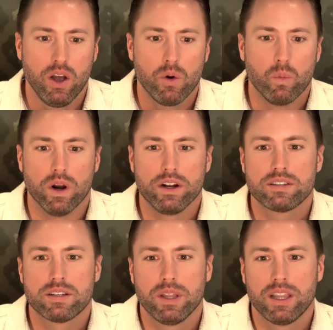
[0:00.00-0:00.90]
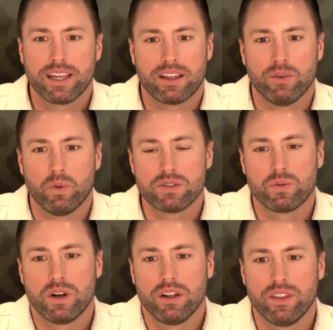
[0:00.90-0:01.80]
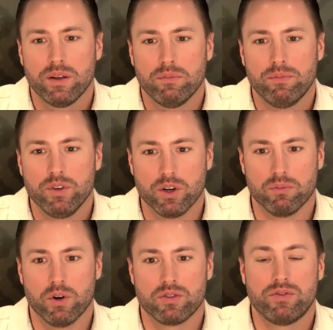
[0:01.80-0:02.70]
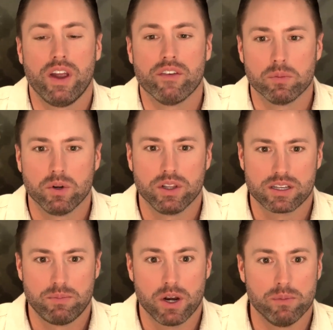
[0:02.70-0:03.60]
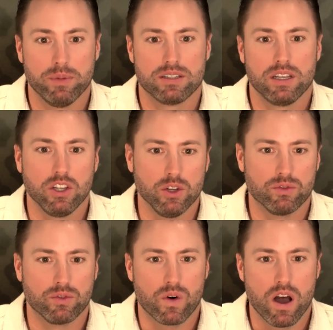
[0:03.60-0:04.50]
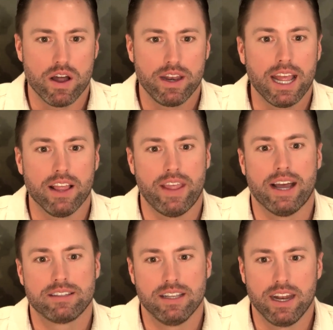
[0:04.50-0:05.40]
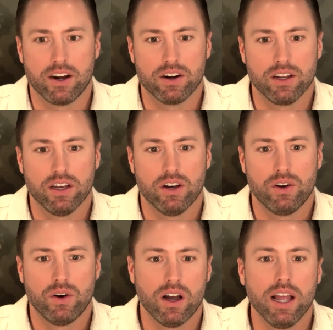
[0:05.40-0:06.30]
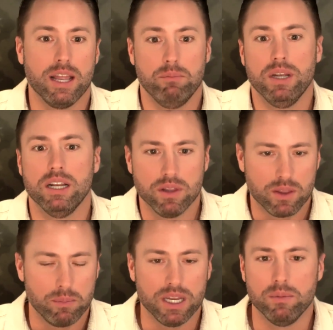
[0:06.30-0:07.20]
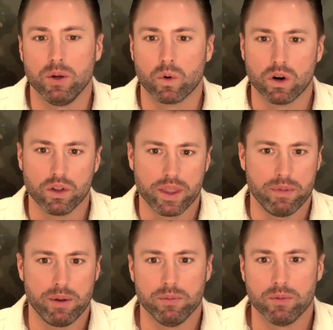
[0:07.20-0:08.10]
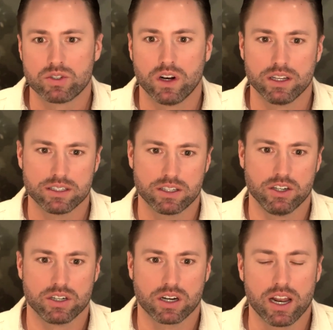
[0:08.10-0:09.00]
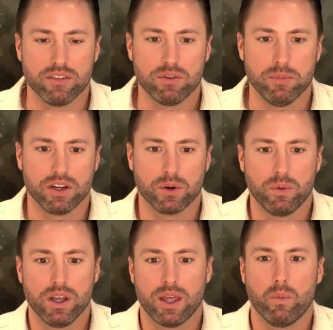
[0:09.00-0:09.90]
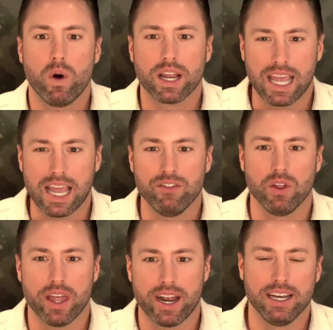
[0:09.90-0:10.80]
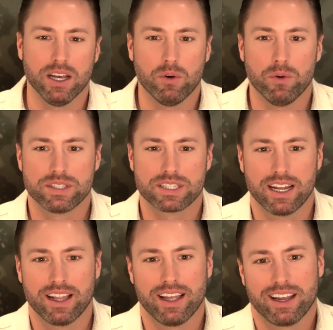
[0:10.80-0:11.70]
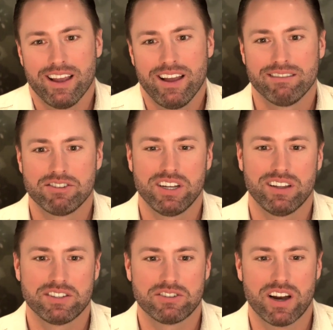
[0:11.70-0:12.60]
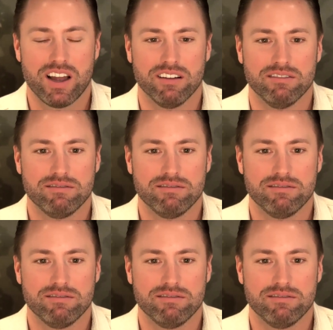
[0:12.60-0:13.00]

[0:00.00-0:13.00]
What are some of what's one of your most favorable experiments that you've run in that scenario in the B2B world that maybe most of our listeners are kind of familiar with? And what gave you that idea? What was kind of like, shit, let's try it.